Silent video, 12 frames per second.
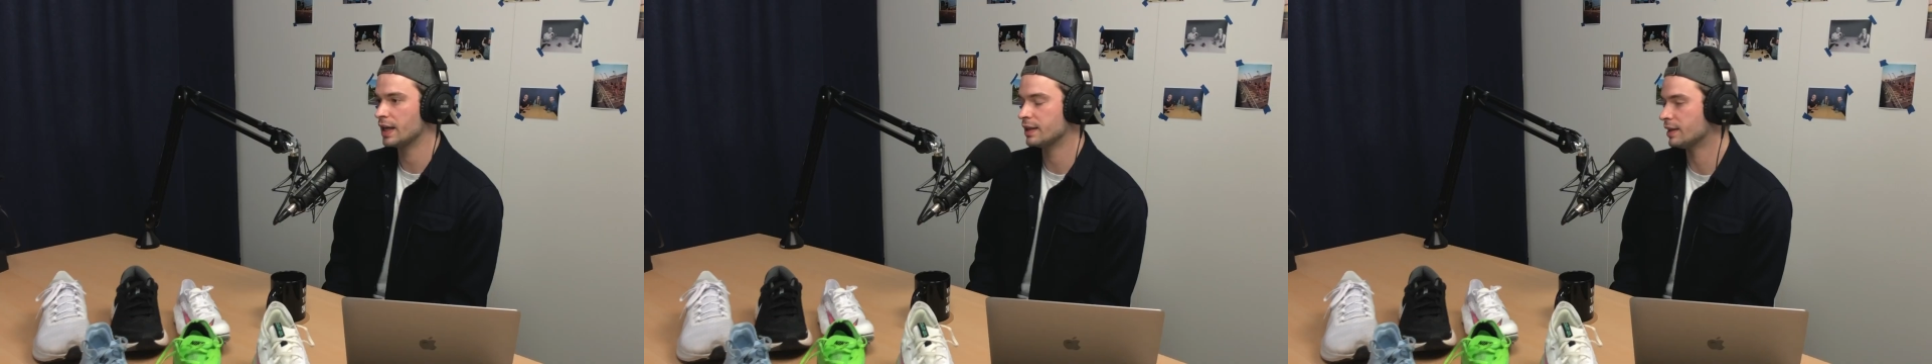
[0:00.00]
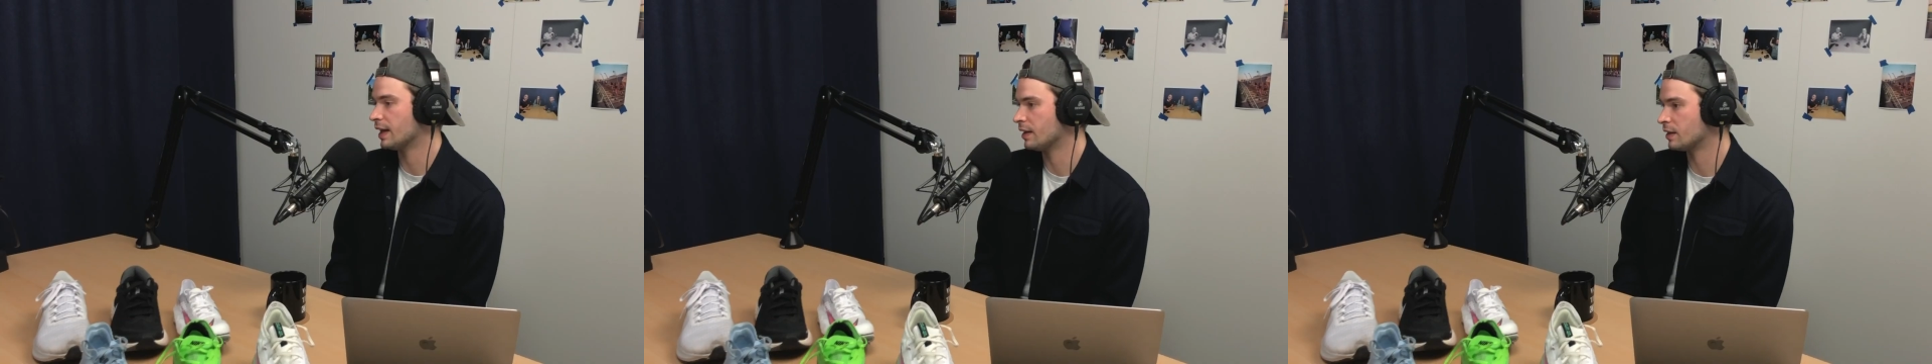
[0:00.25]

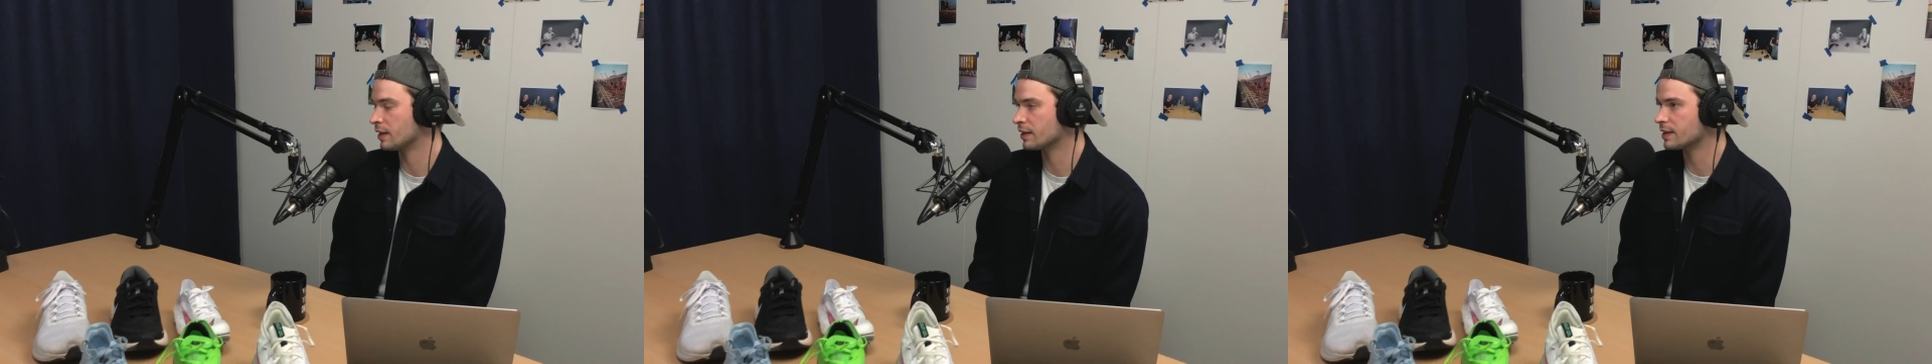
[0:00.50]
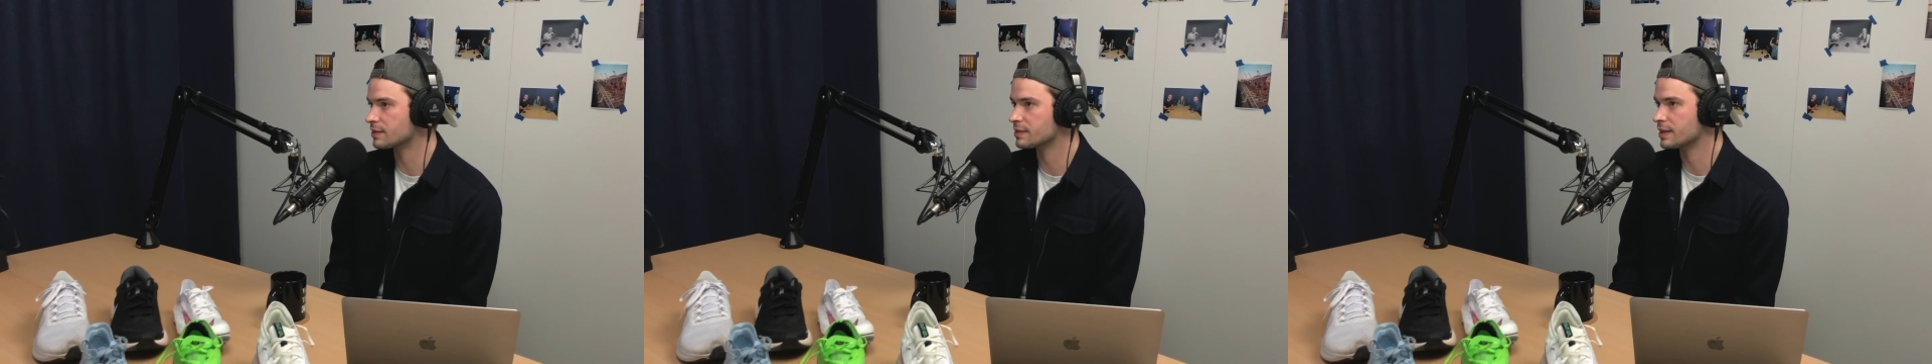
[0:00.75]
And I
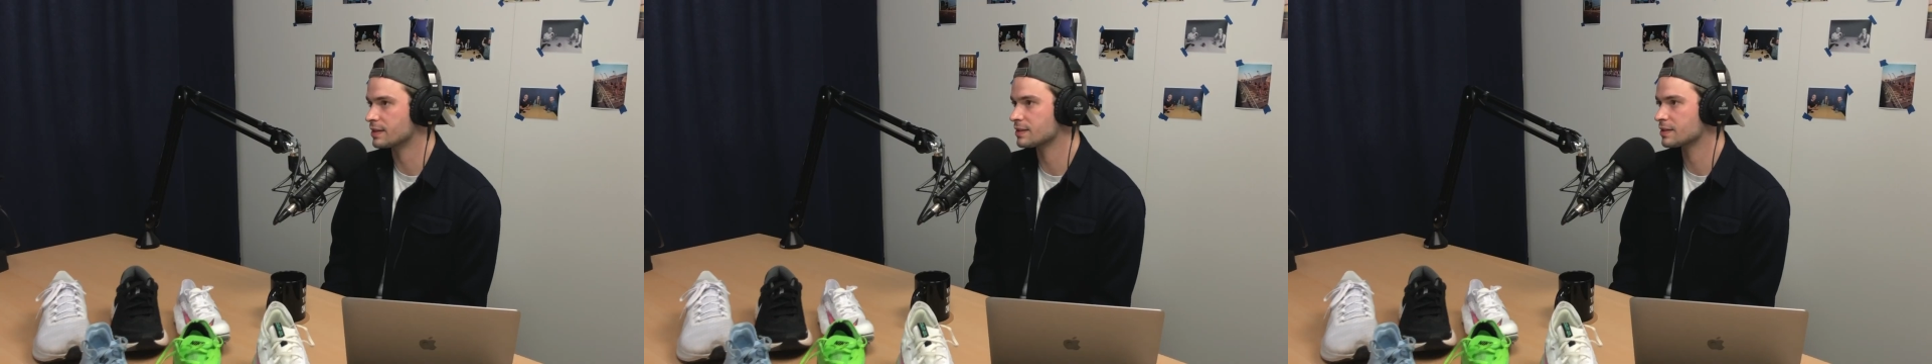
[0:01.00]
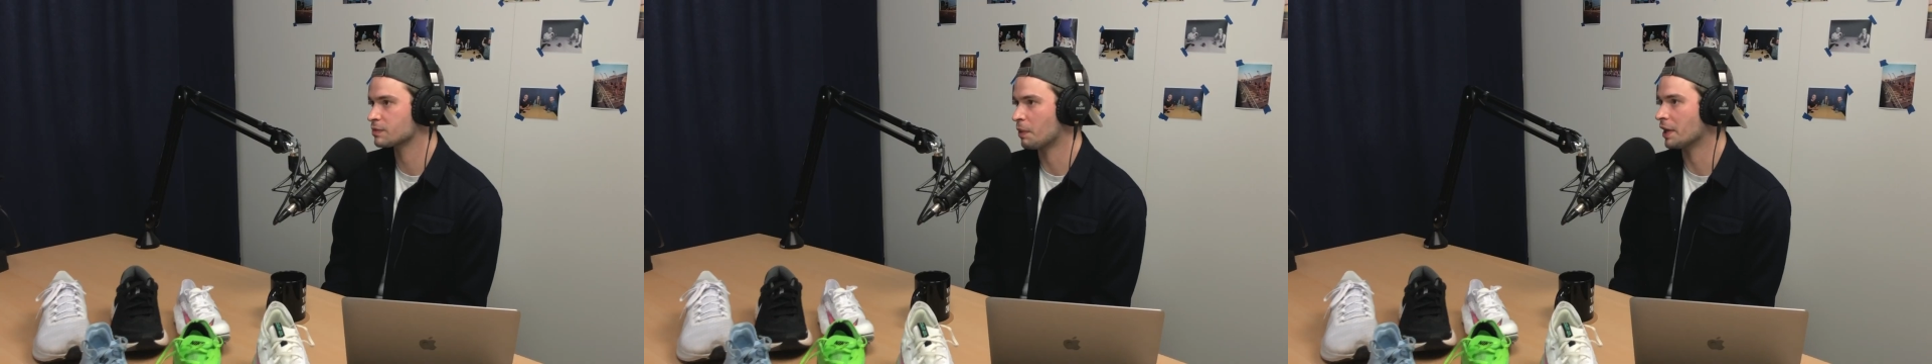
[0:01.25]
think
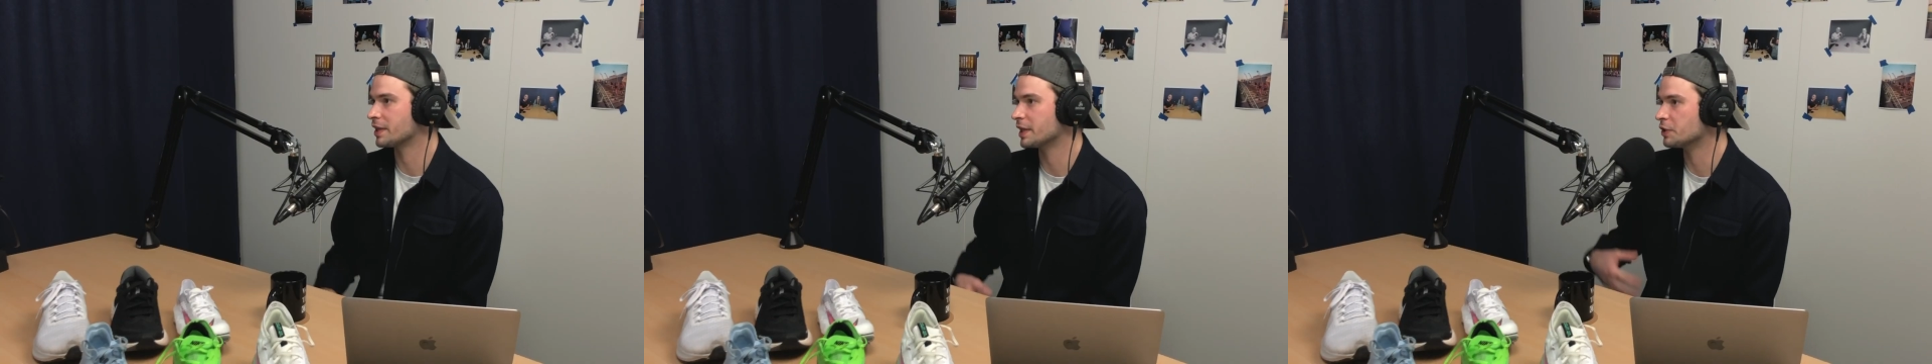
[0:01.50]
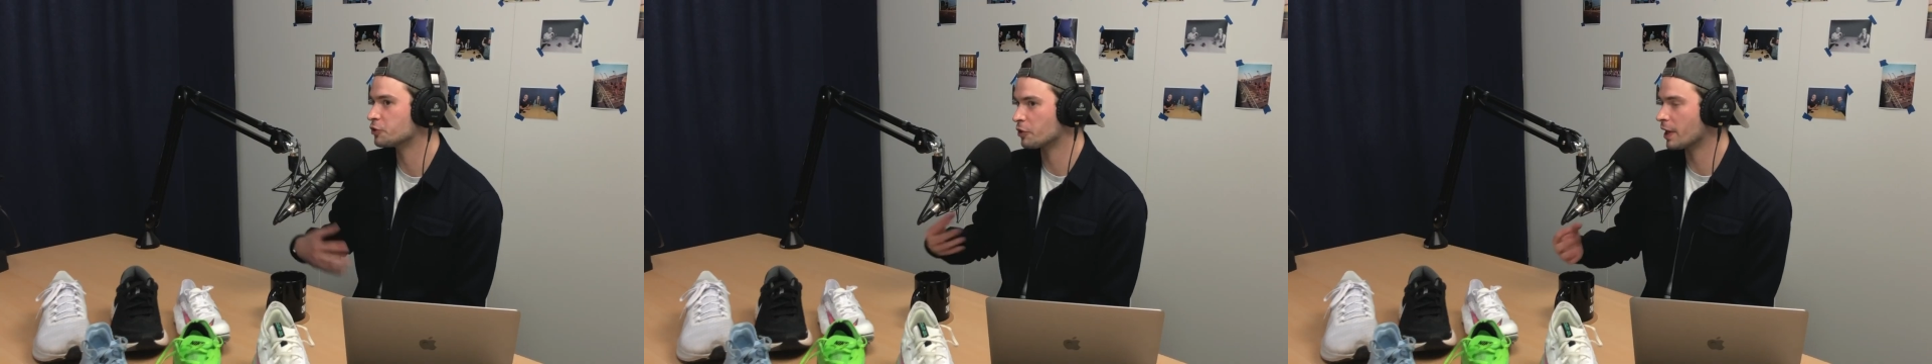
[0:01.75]
that's what
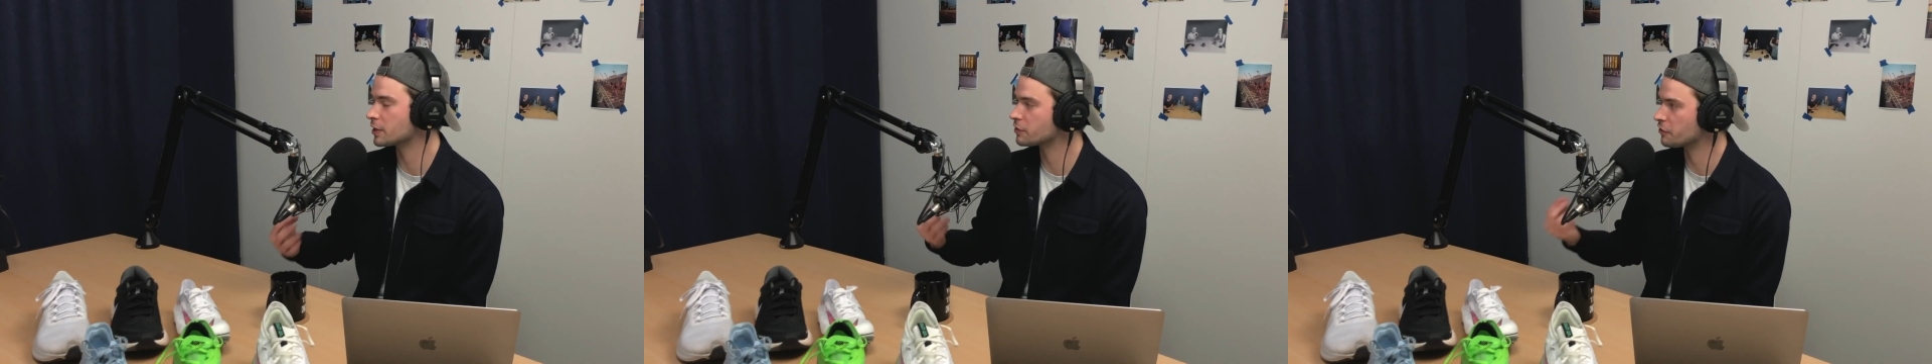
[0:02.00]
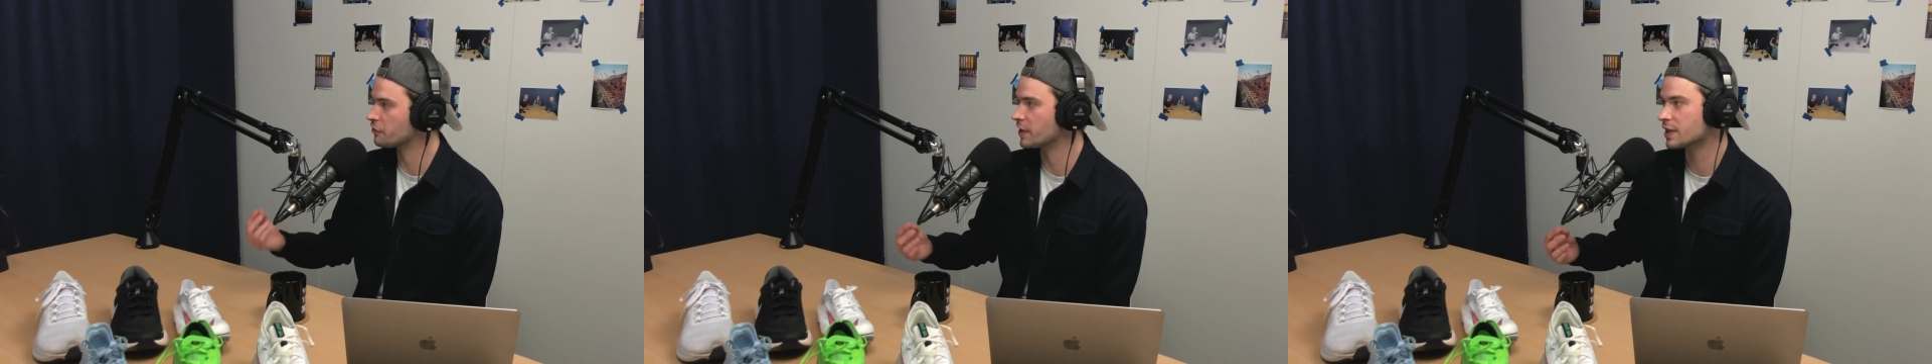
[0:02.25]
they try
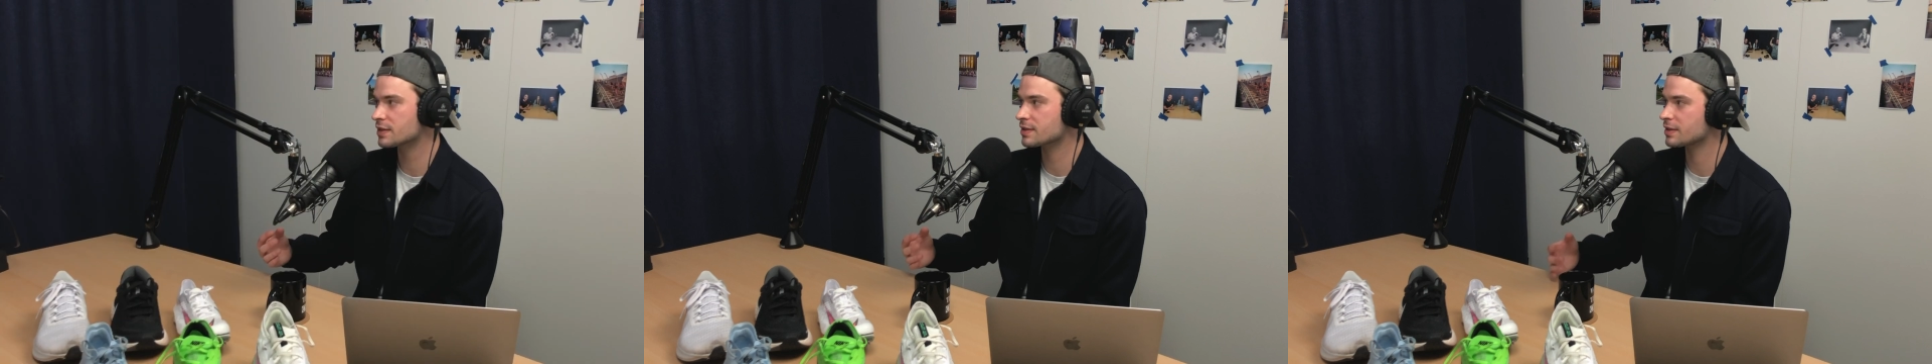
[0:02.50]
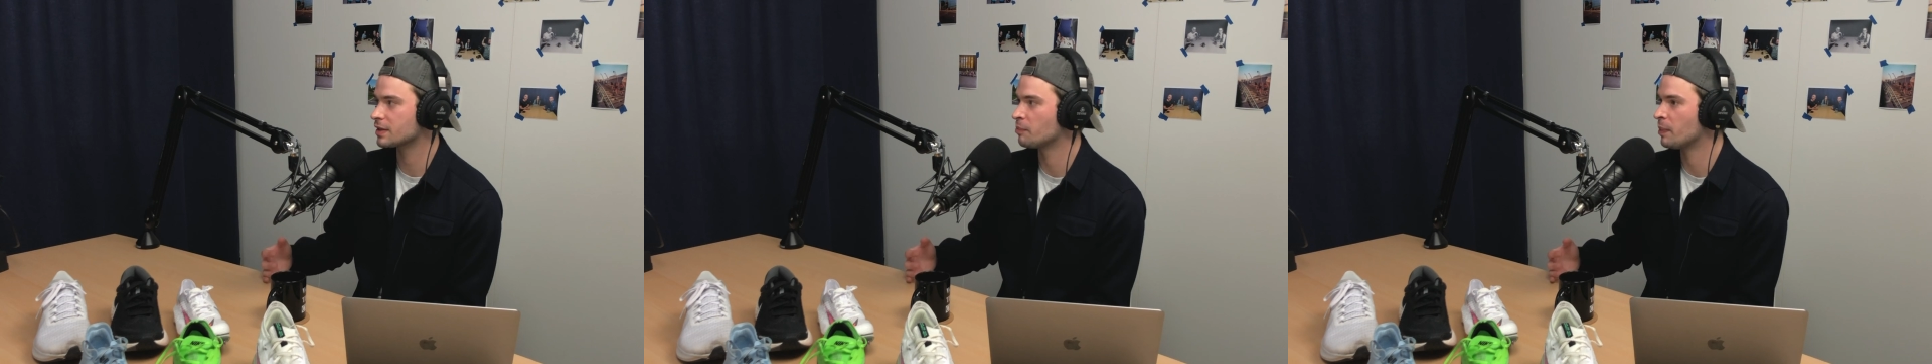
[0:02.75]
to fix